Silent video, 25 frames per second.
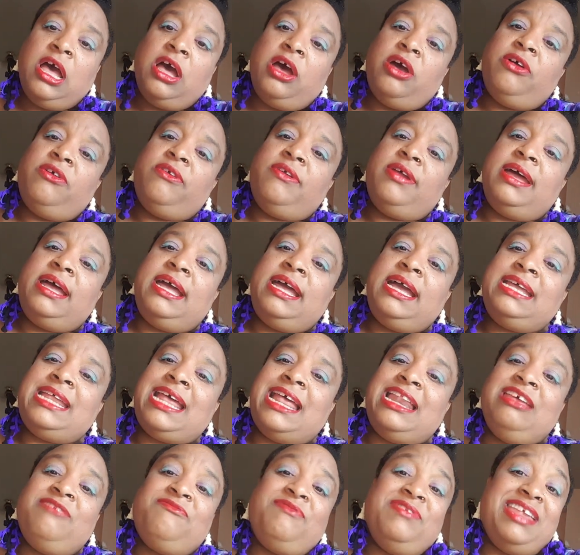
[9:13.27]
All right,
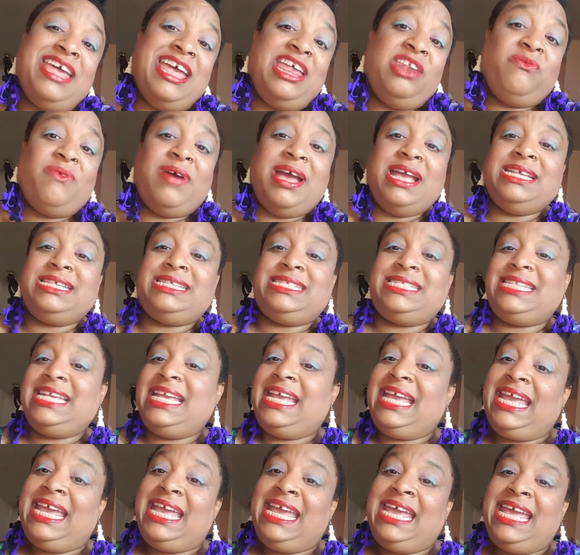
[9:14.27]
I live in
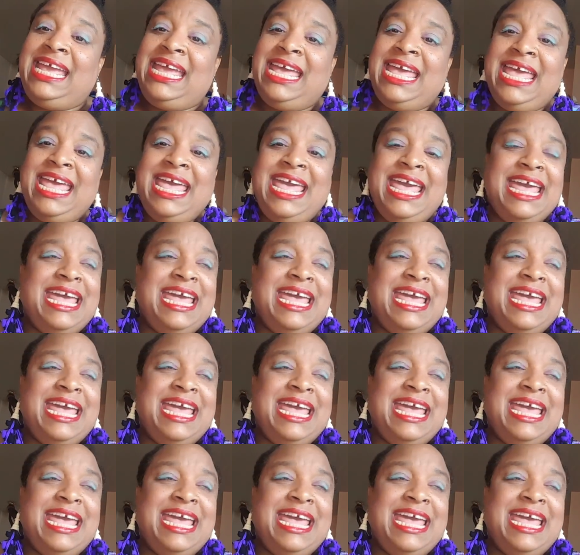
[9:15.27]
NYC.